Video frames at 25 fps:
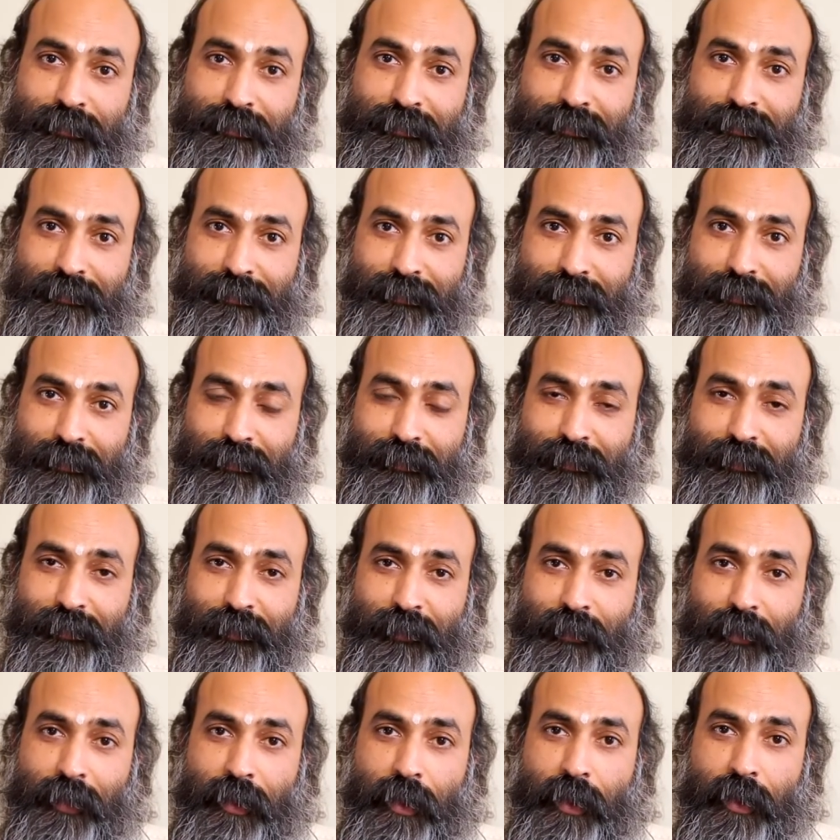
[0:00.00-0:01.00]

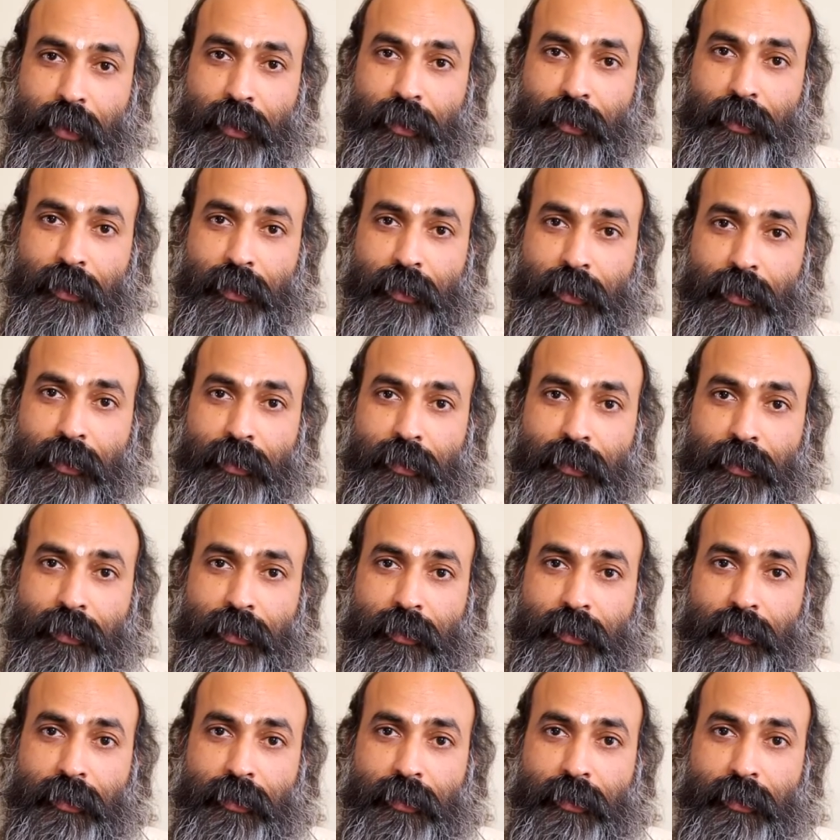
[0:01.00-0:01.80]
(no one is talking)